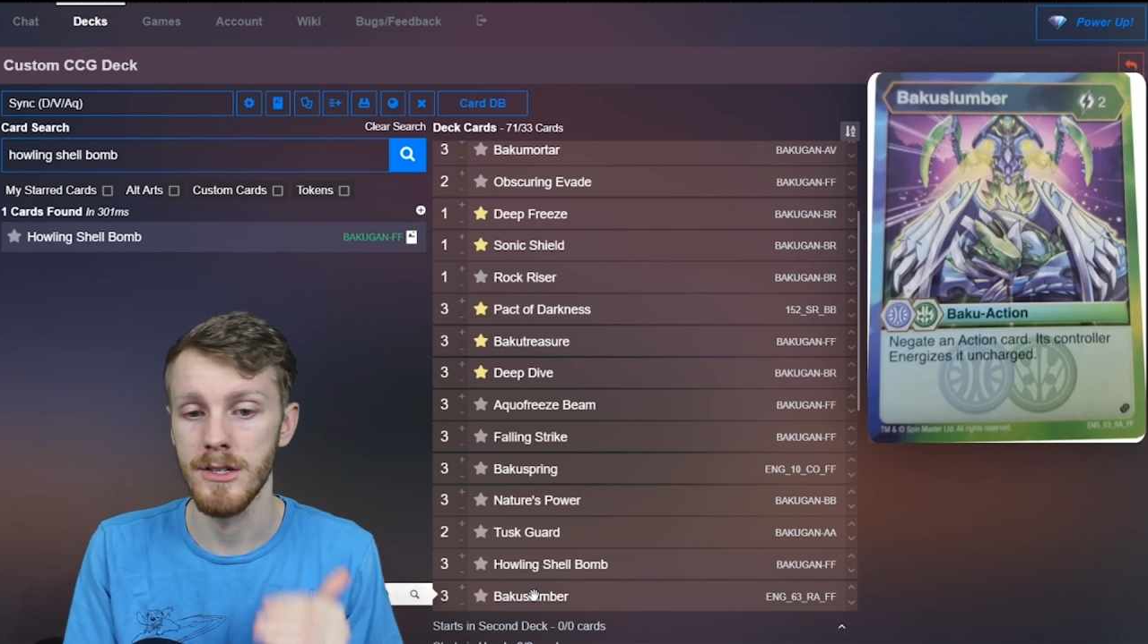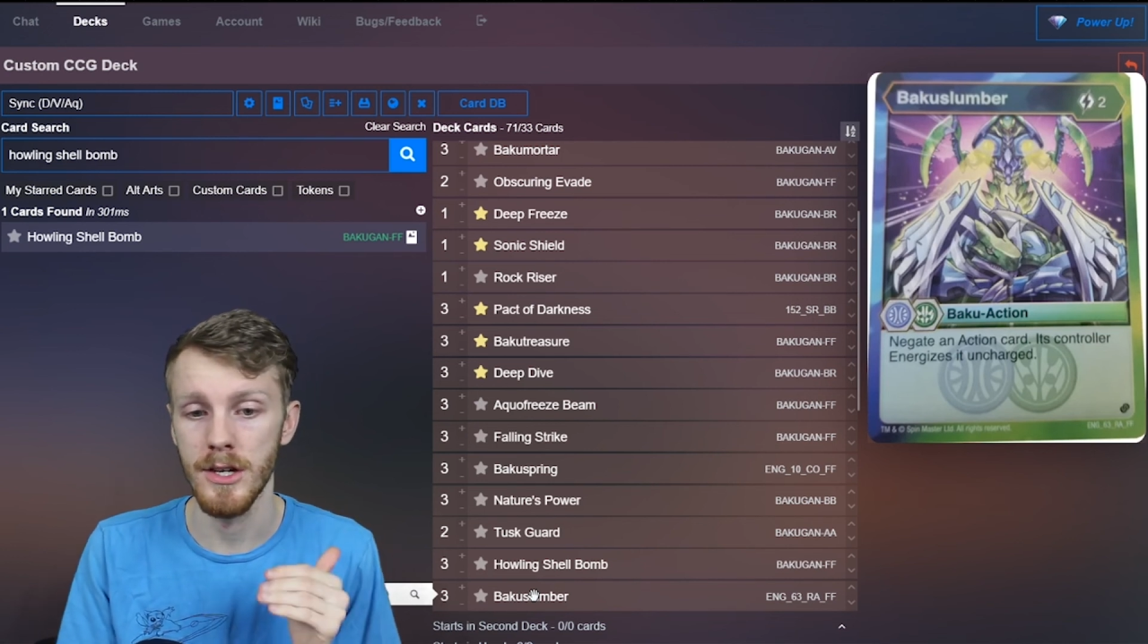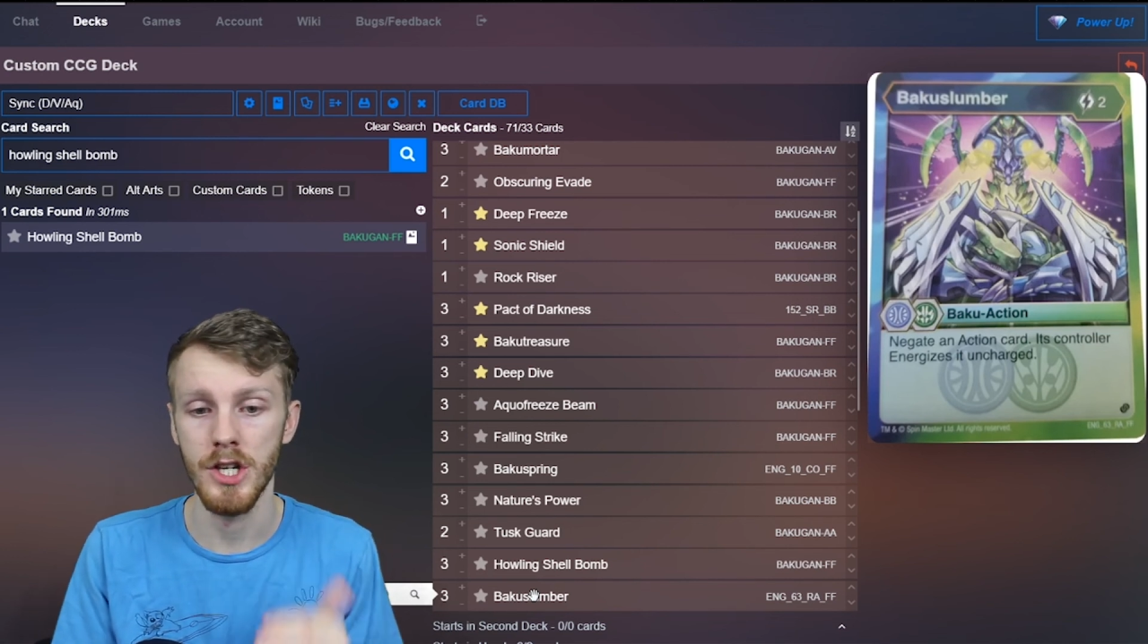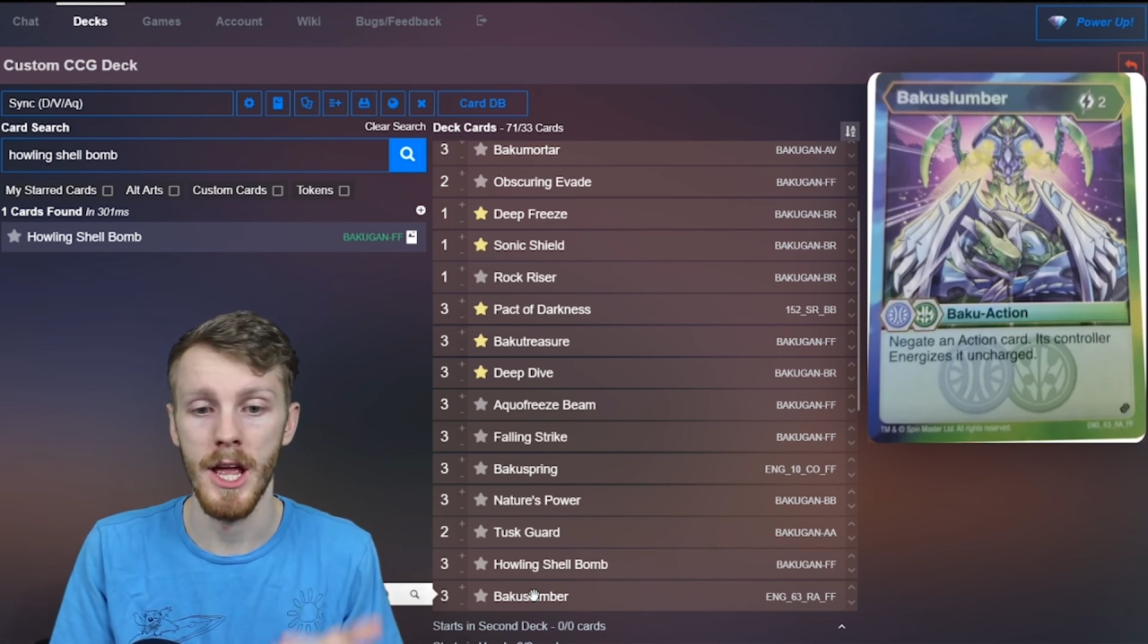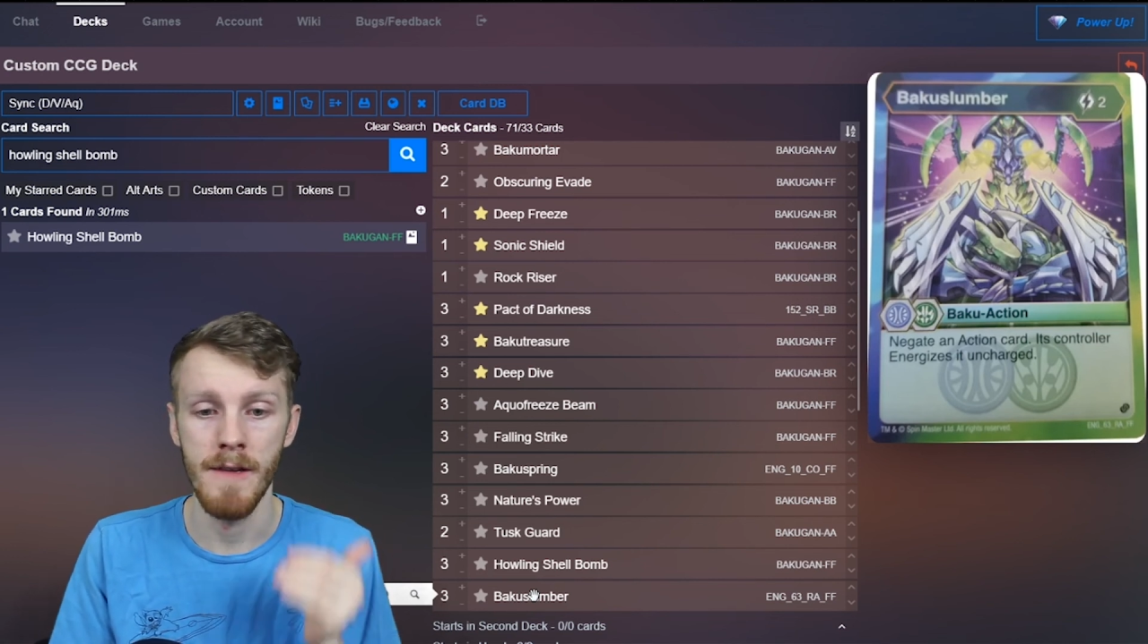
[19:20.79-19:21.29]

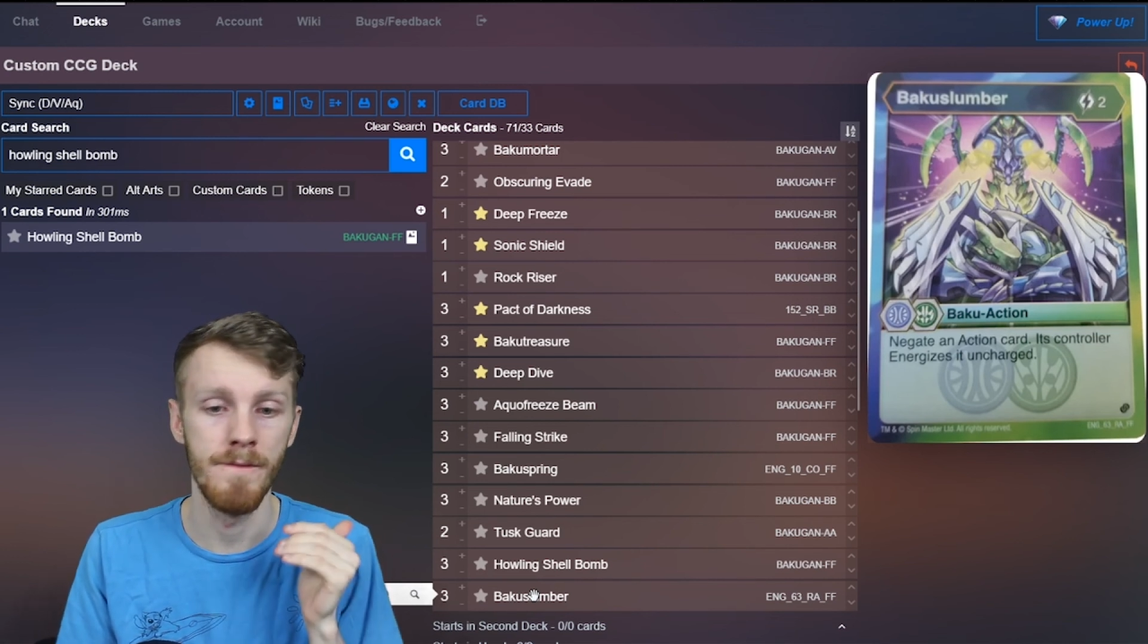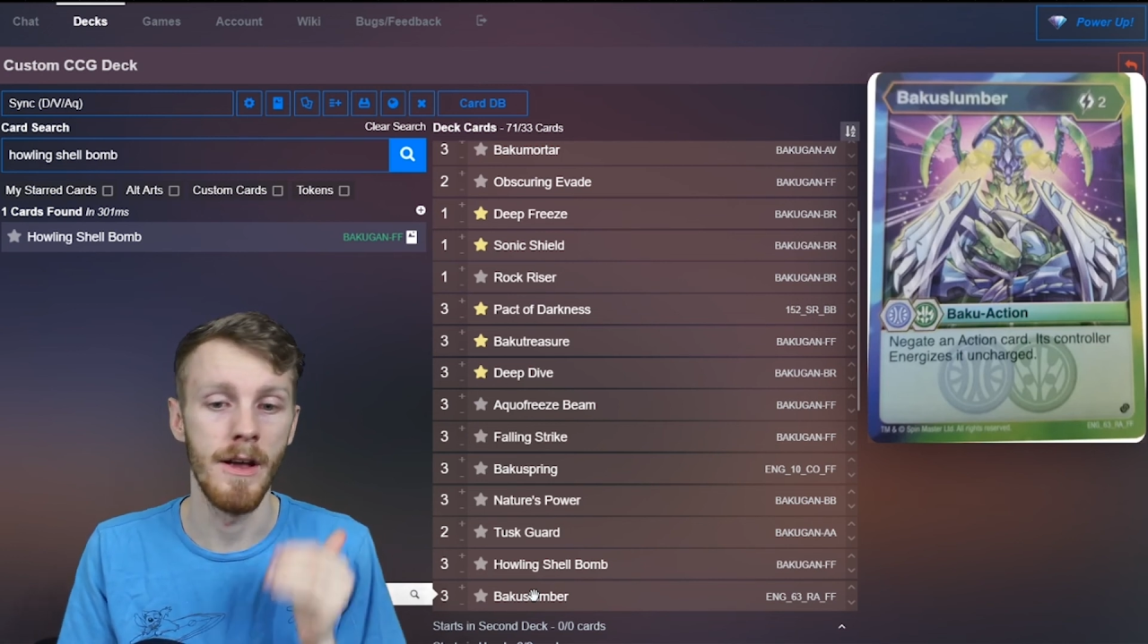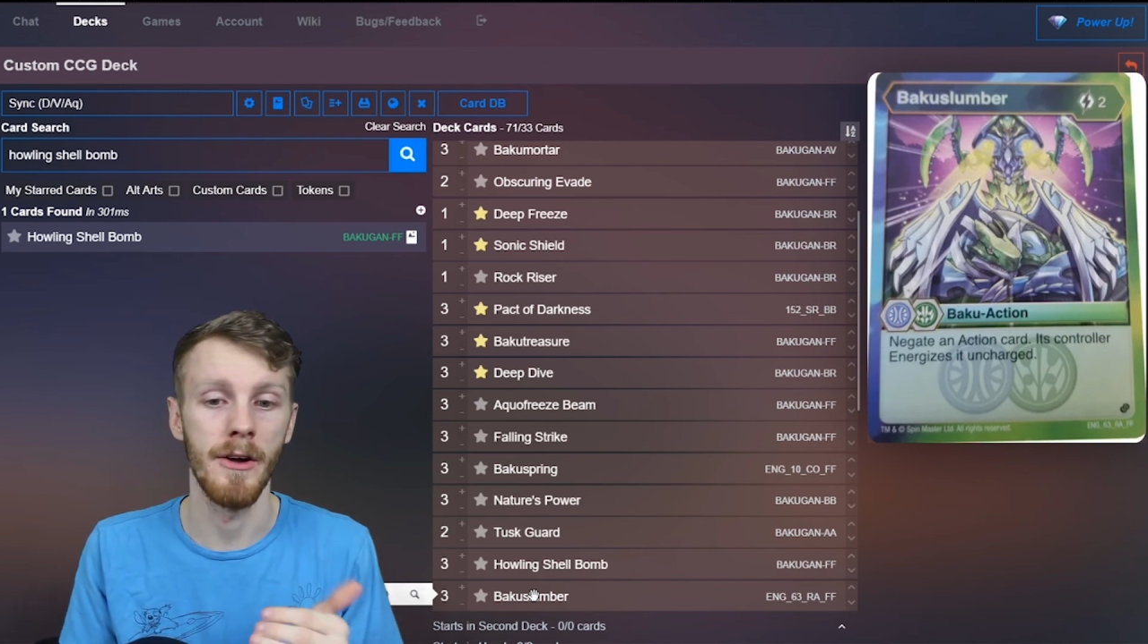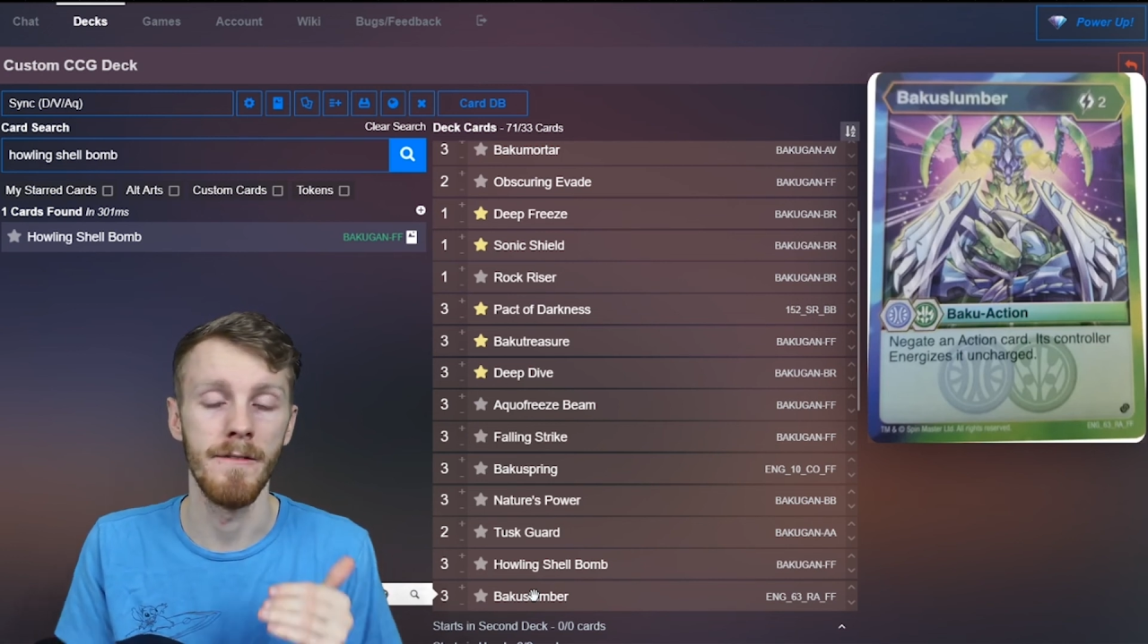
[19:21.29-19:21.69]
such a very,